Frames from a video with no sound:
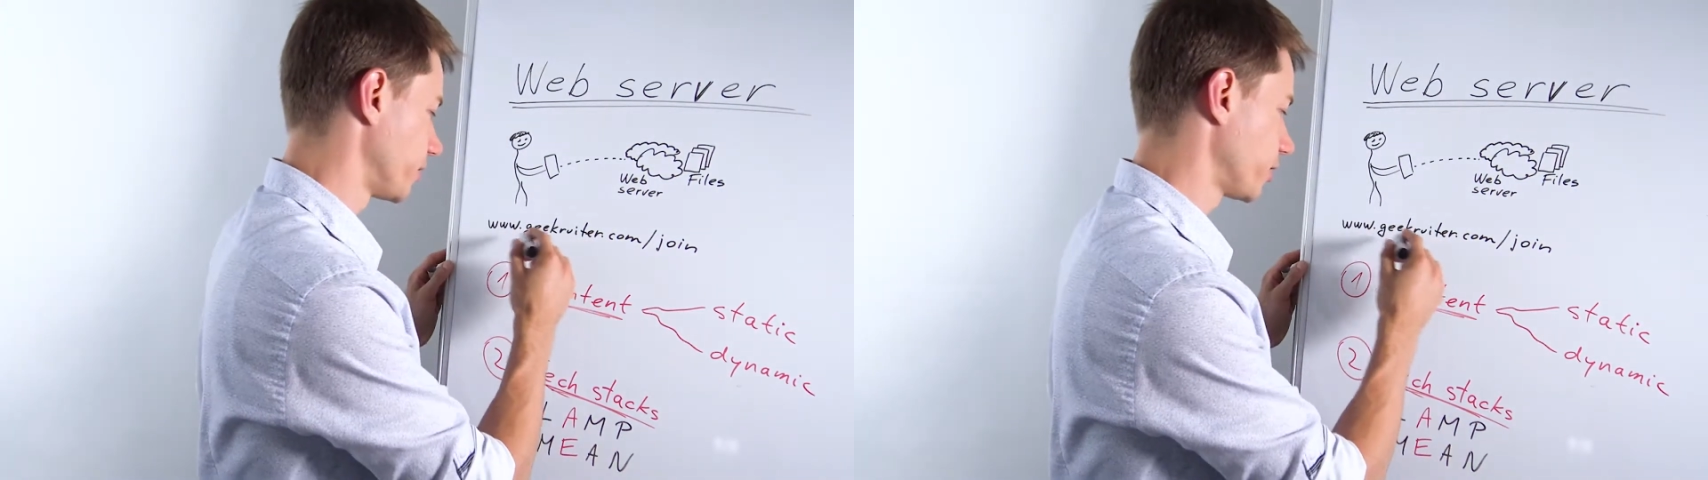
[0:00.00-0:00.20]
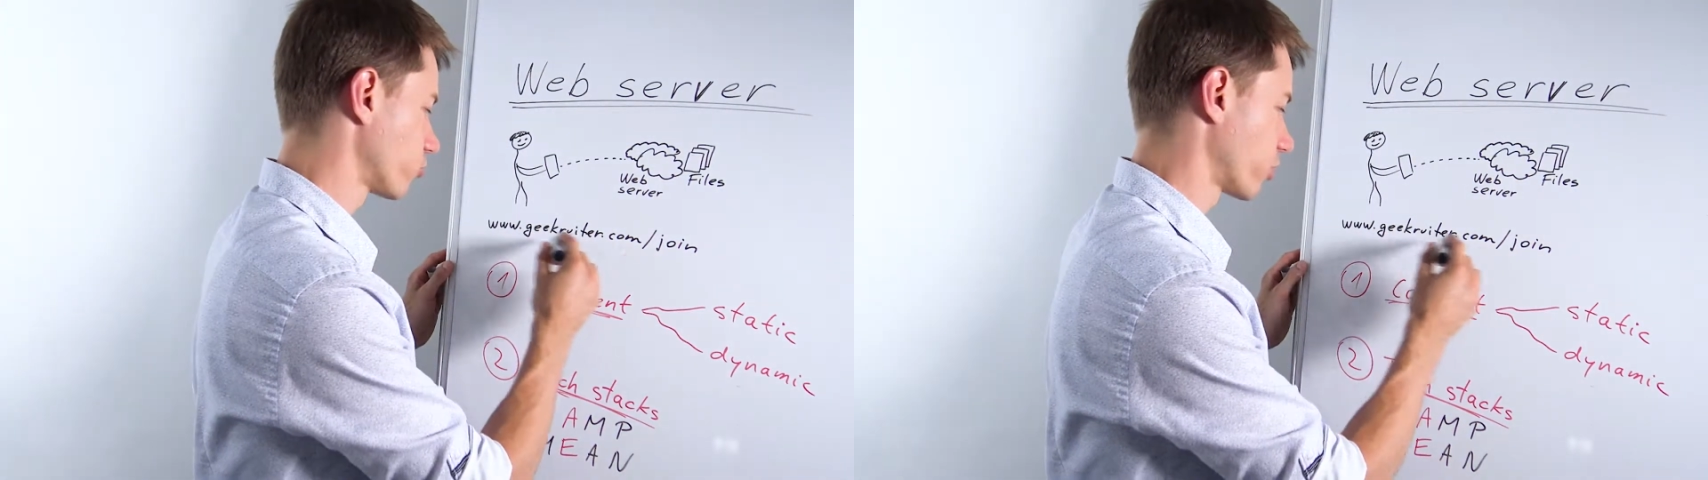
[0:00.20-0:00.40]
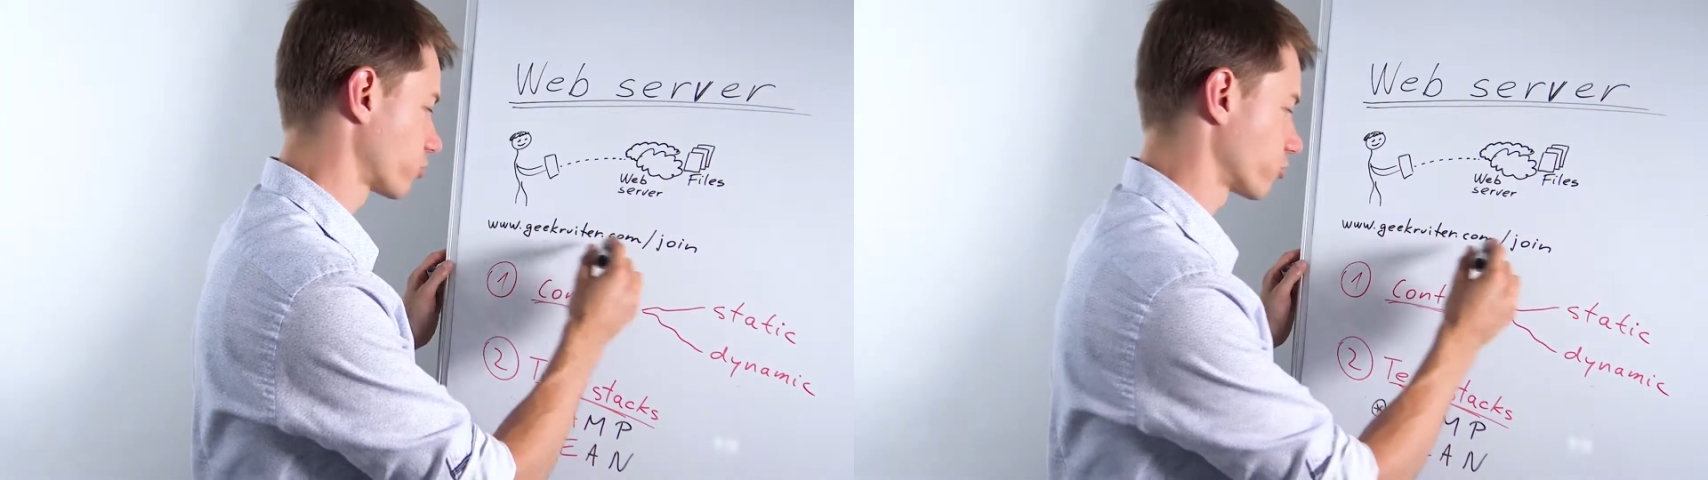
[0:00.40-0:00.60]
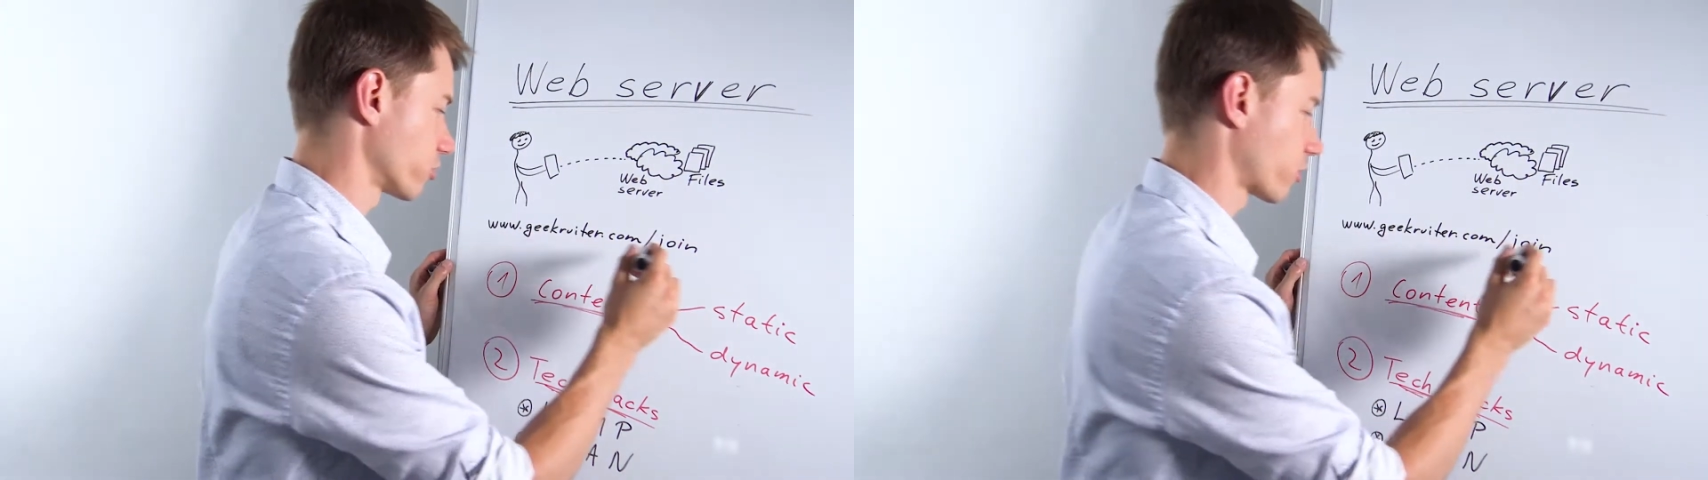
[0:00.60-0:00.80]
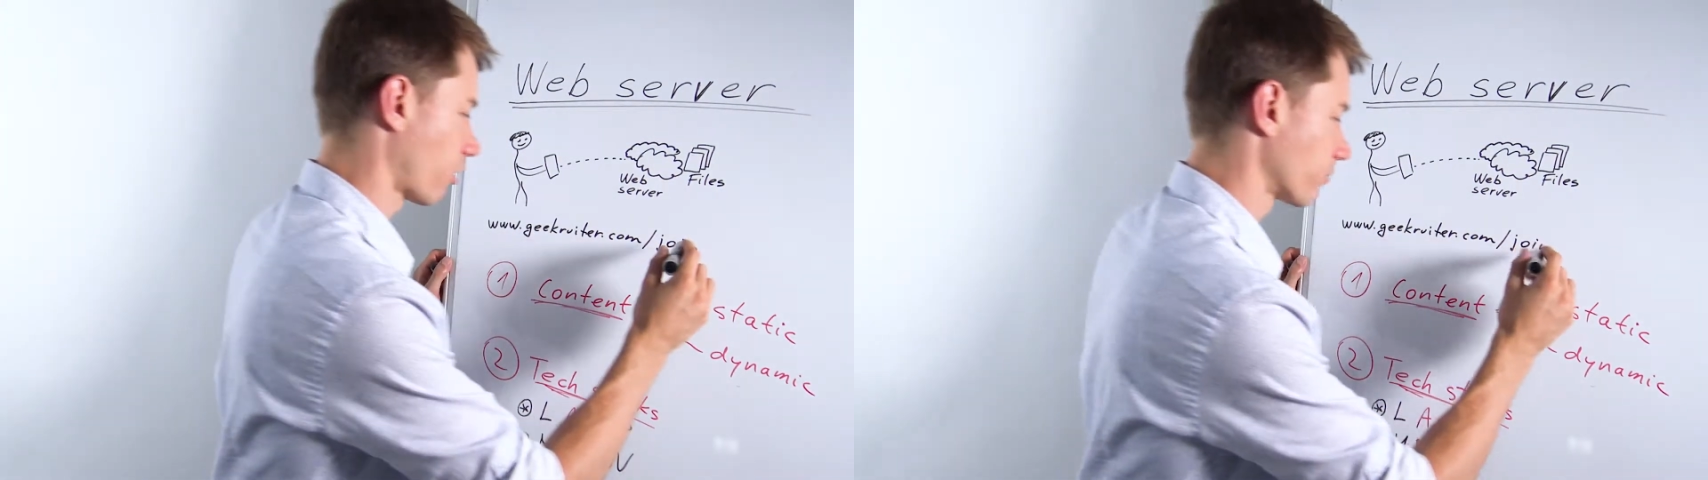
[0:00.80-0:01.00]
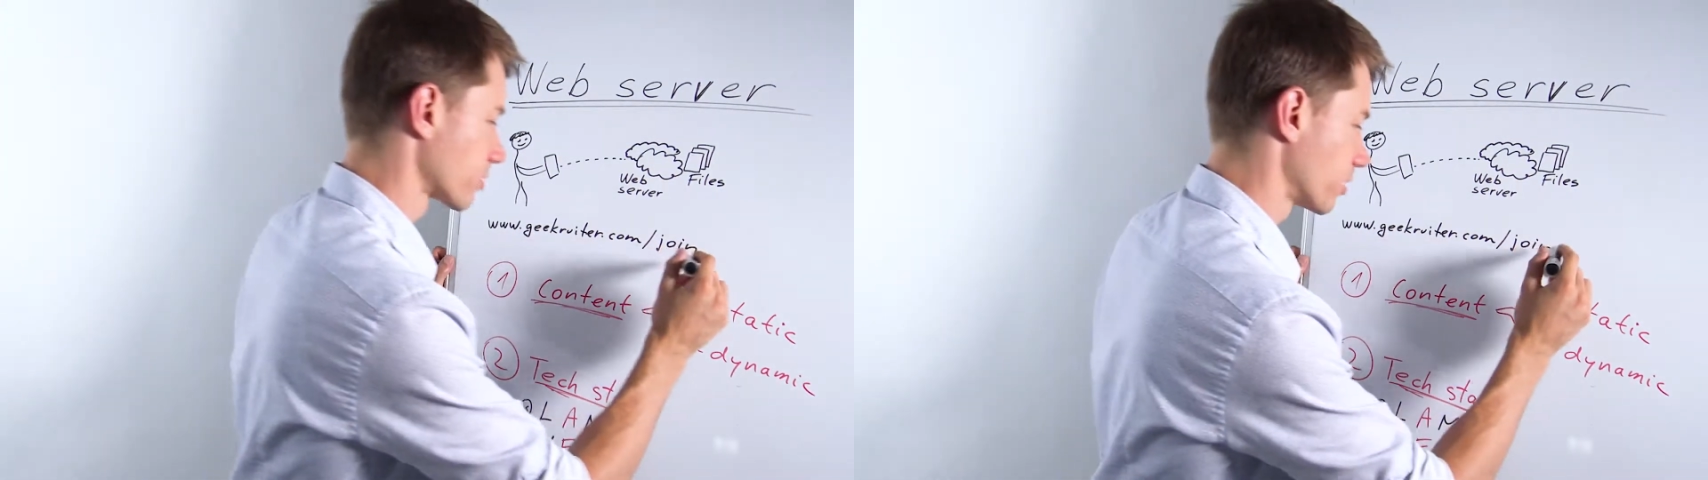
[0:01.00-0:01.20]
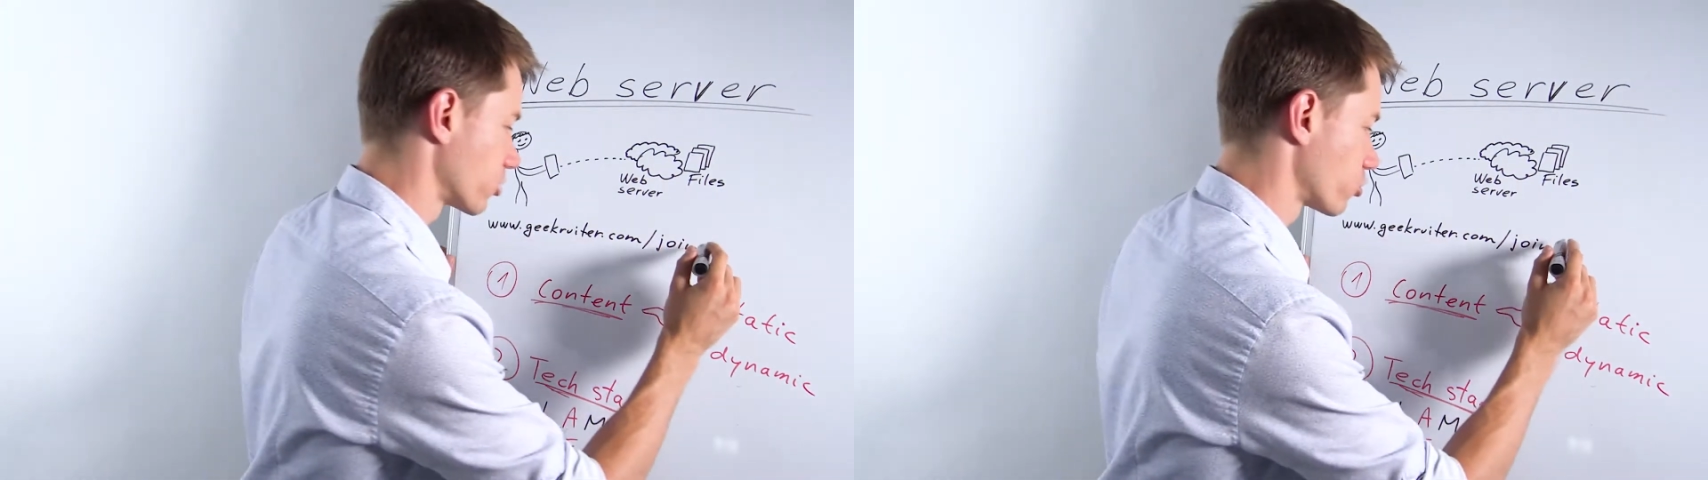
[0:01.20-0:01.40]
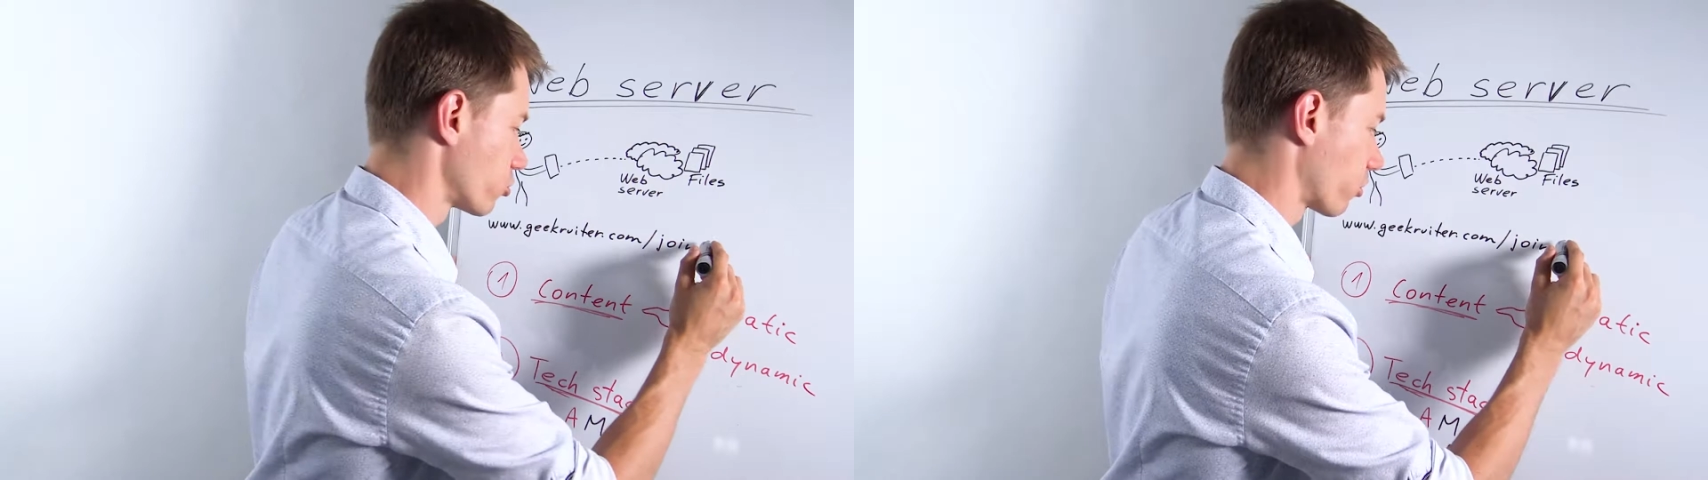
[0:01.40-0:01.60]

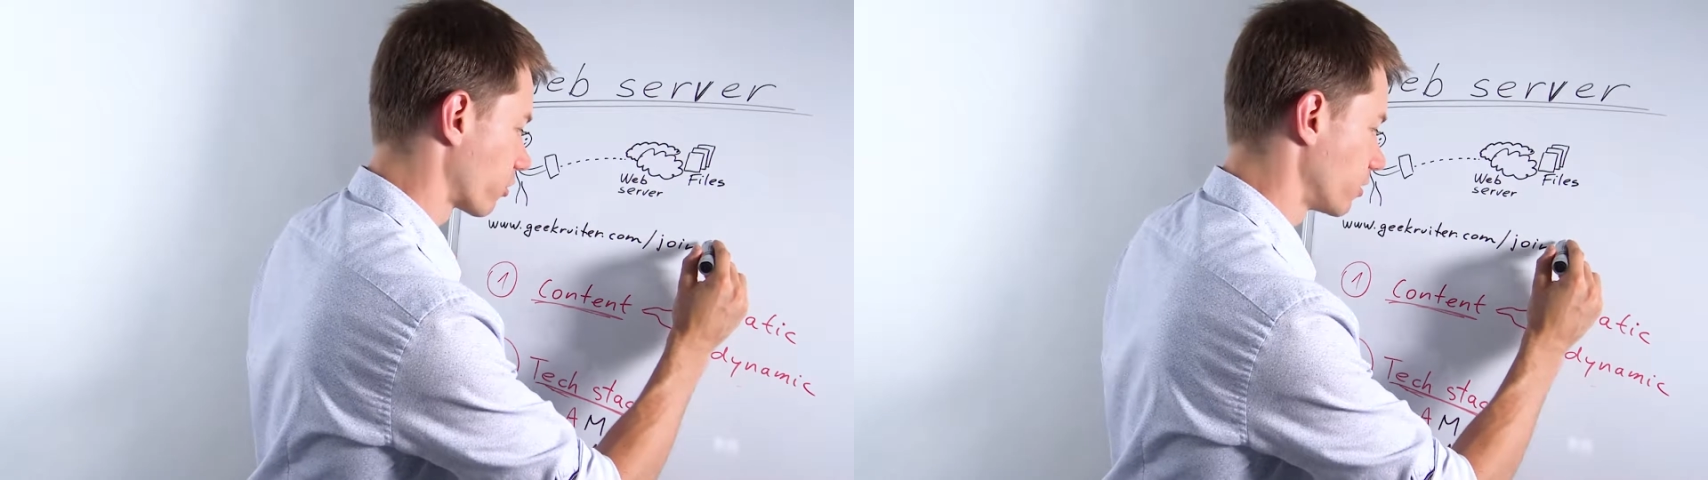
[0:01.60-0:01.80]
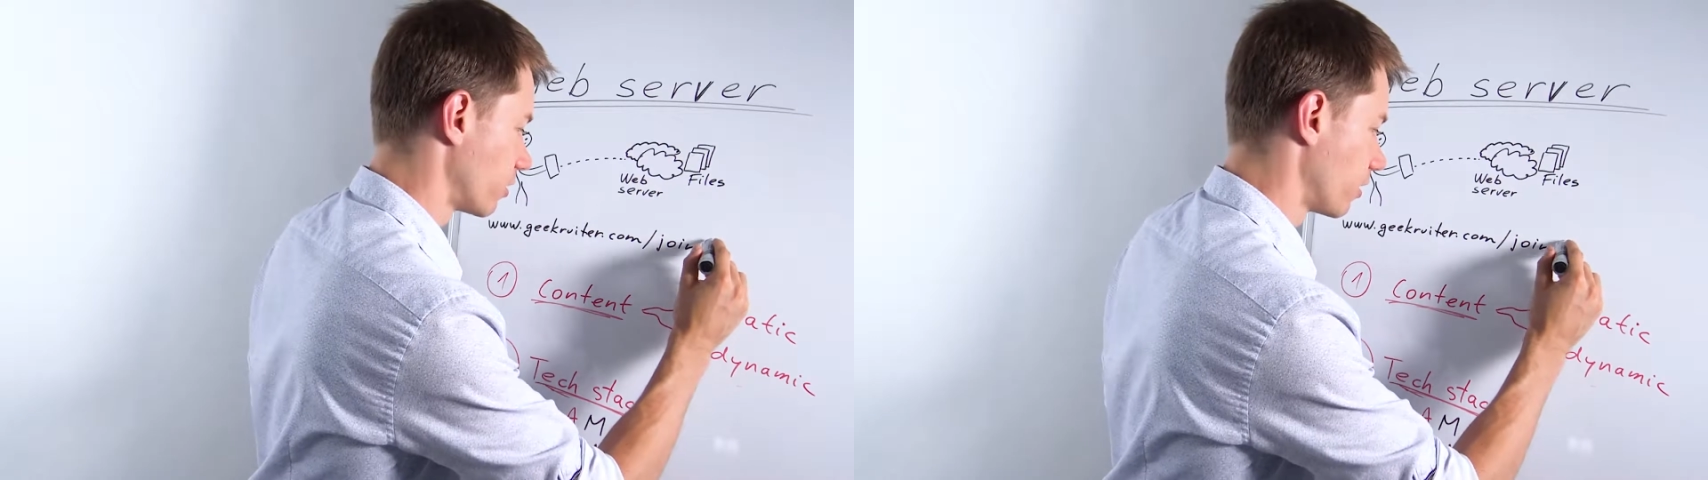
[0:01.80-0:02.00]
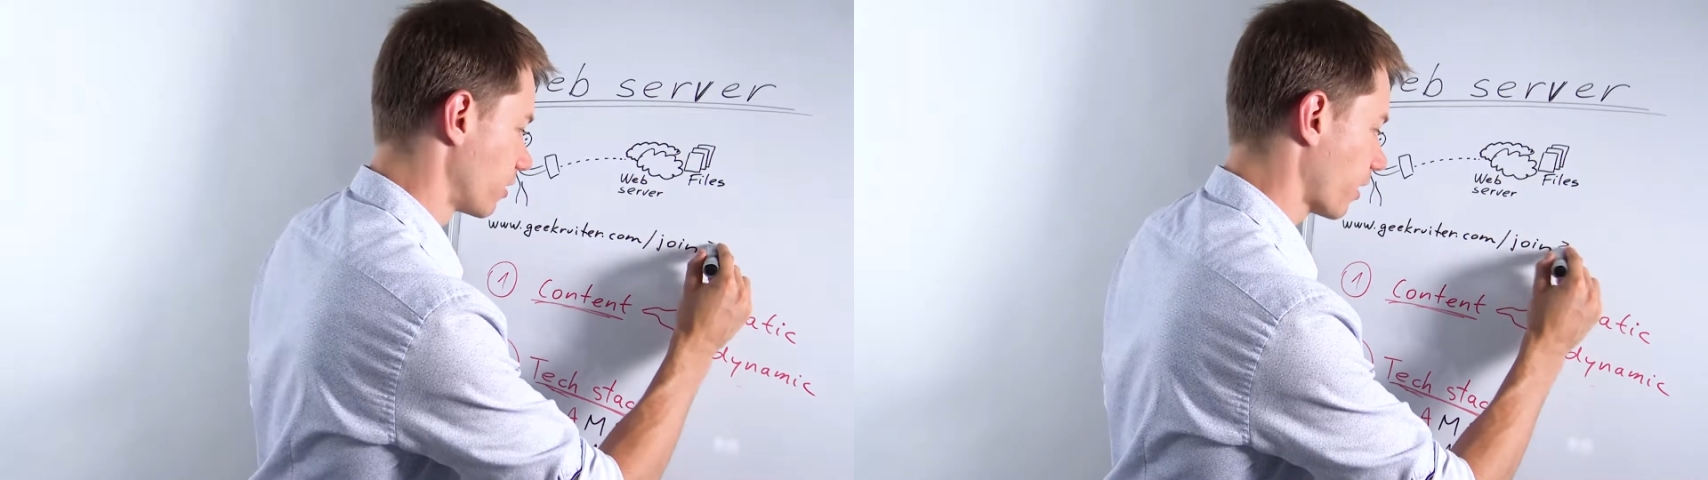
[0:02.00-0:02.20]
geekrecruiter.com/join,